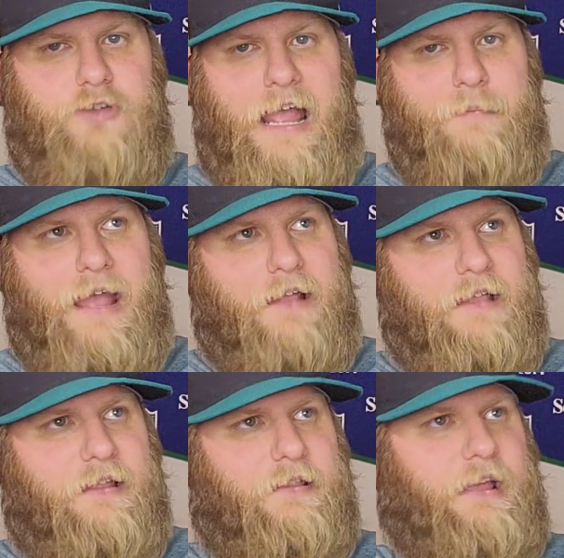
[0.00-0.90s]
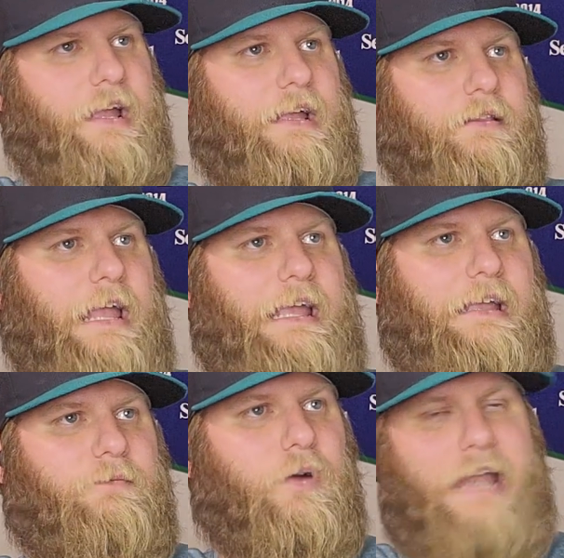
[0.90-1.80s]
Jay, man, that they,
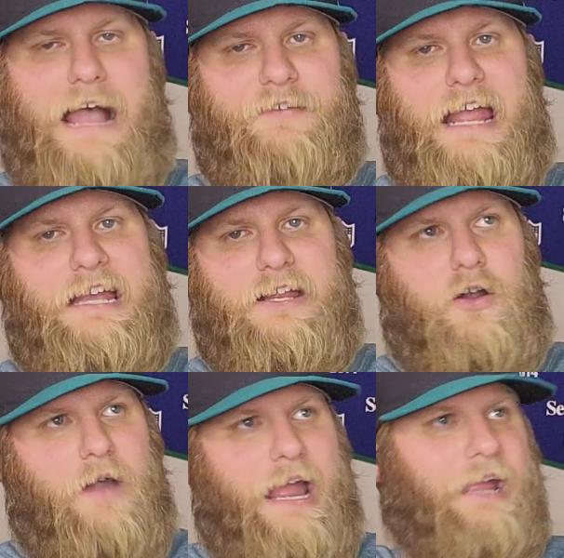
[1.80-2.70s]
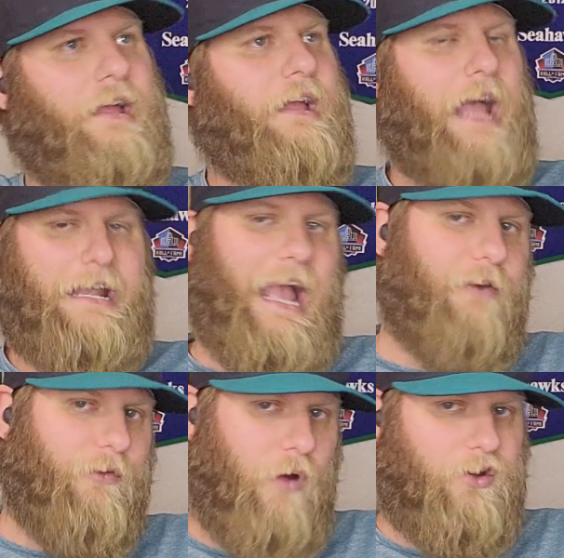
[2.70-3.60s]
they wouldn't have an ERA. And
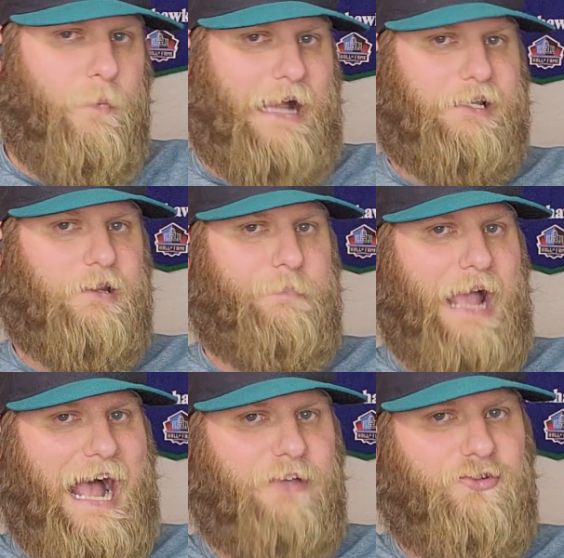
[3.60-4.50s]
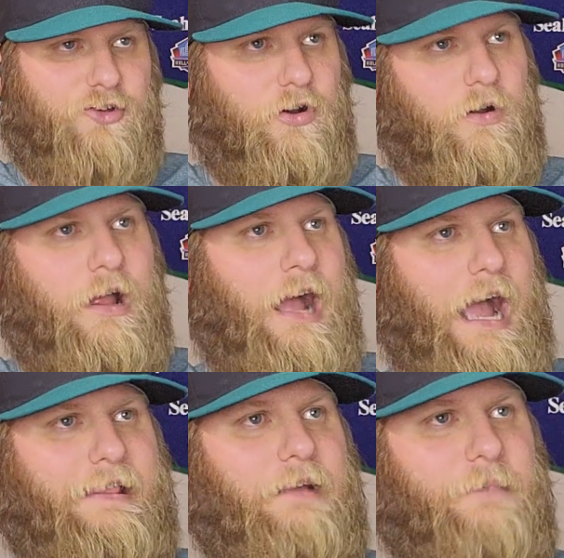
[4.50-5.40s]
yeah, if we want to go back to the past, sure.
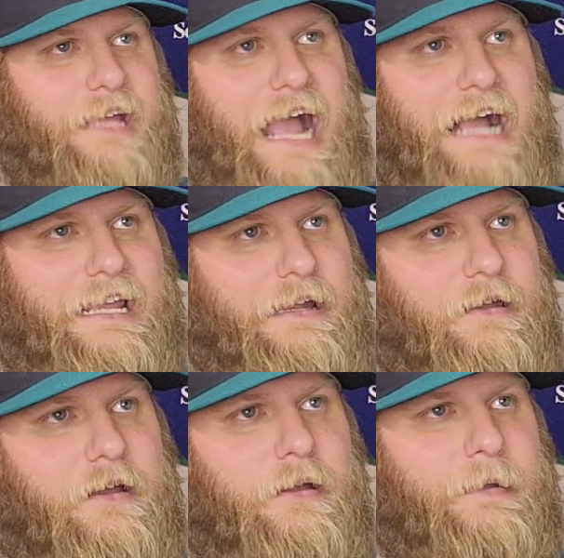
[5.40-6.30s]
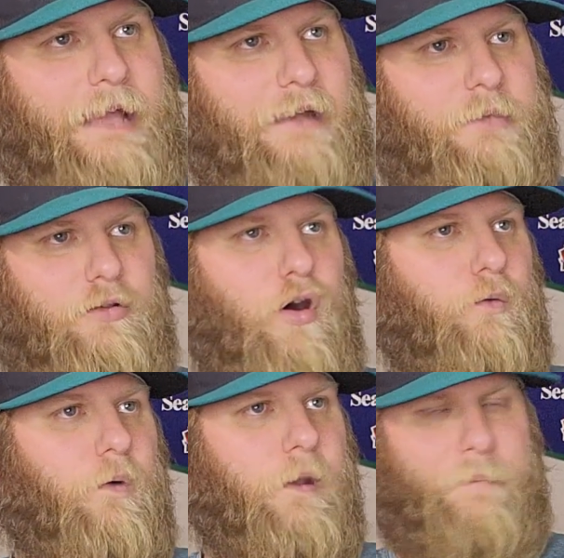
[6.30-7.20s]
I think McCaughan and
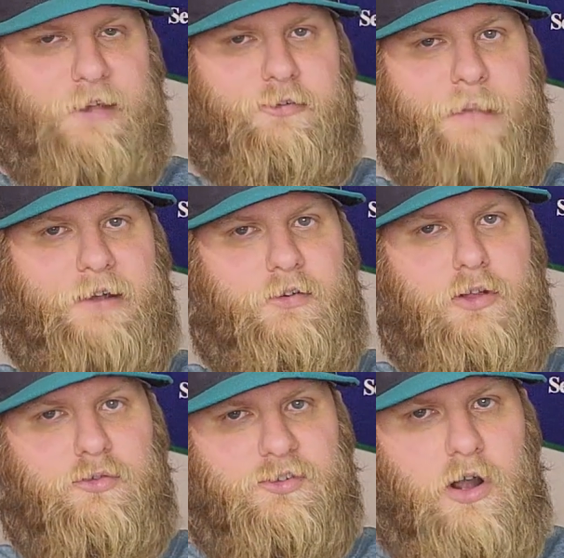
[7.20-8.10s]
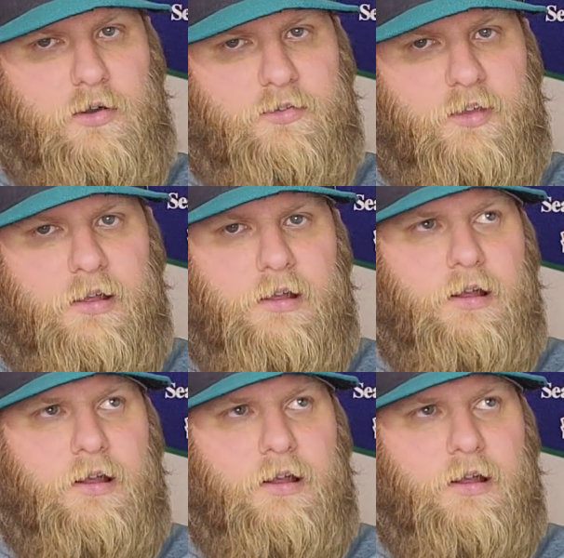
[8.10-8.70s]
Milone would have pitched better in those starts.